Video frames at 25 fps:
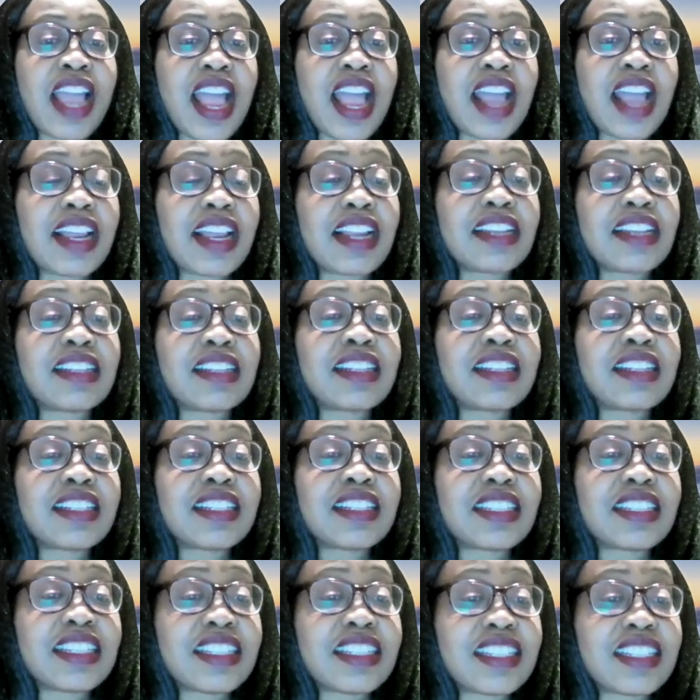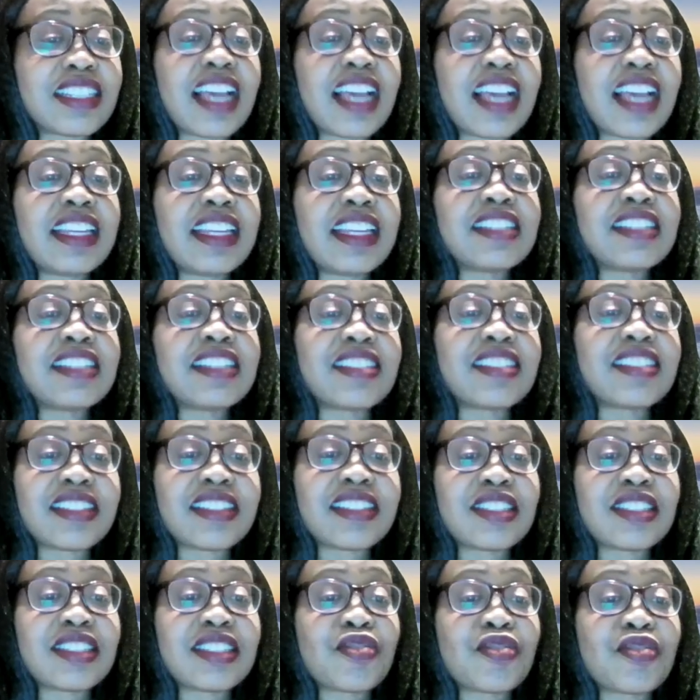And the challenge
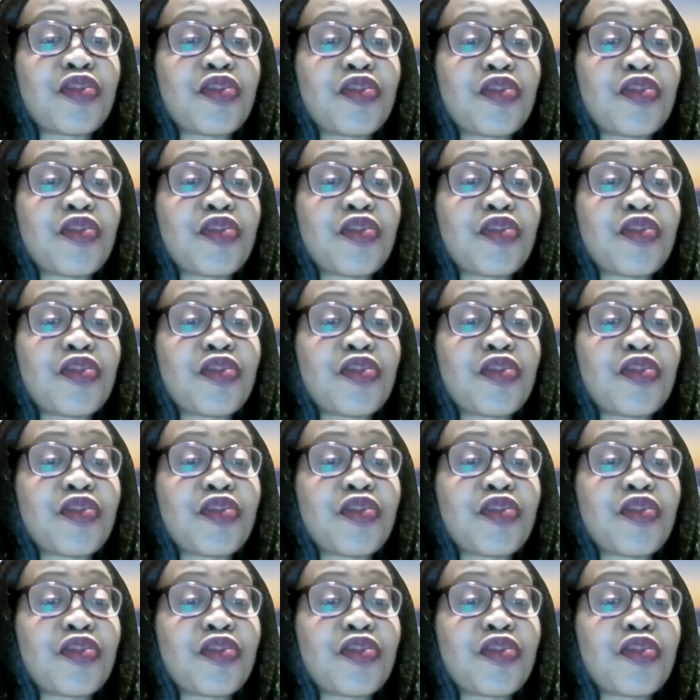is